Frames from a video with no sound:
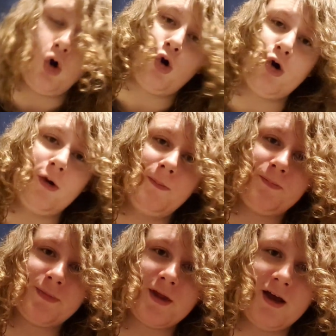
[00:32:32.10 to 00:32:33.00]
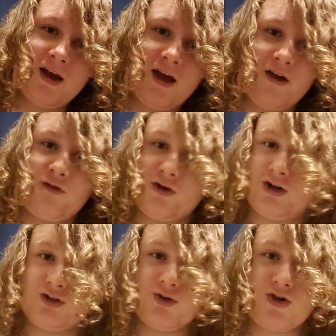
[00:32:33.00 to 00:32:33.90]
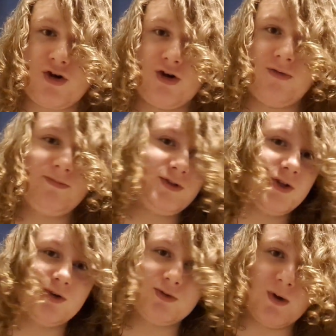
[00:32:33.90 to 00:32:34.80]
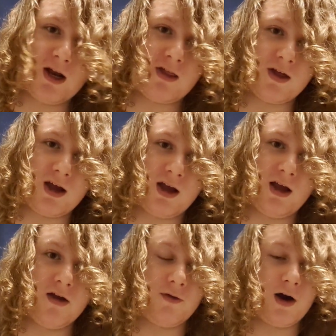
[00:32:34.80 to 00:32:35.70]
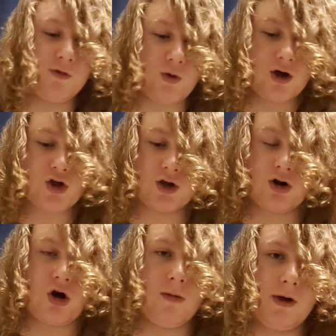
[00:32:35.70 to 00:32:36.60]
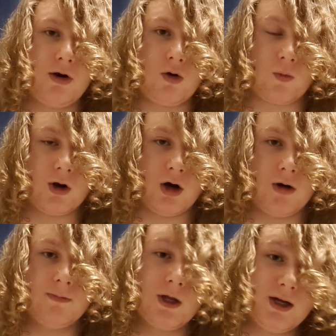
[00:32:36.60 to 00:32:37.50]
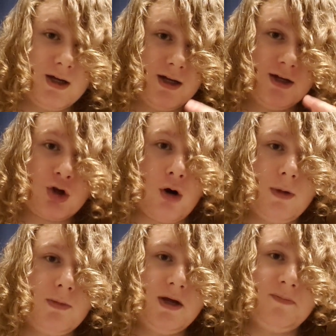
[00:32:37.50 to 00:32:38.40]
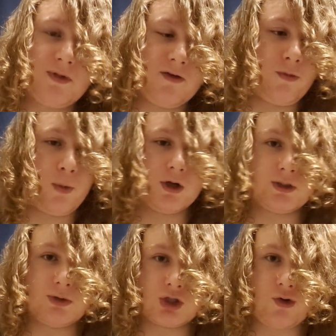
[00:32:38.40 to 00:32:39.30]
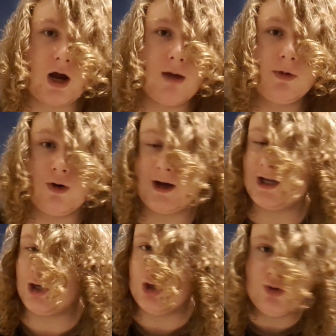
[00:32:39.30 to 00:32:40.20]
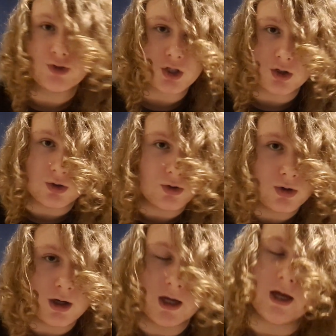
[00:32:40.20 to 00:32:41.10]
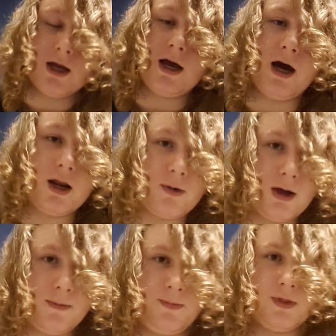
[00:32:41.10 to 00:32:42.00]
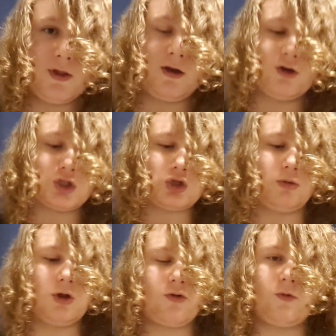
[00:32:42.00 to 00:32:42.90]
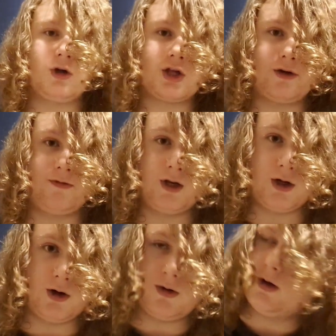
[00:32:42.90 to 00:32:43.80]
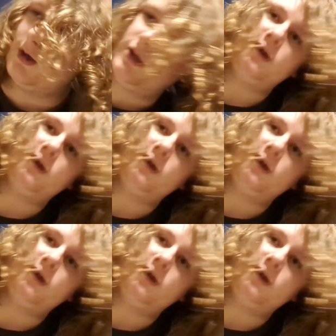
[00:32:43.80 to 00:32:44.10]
Or, if you're not too sure, don't do anything. If you have a question, comment, or whatnot, comment me. If you want to subscribe, go ahead and do so. Anyway, thank you so much for watching the video.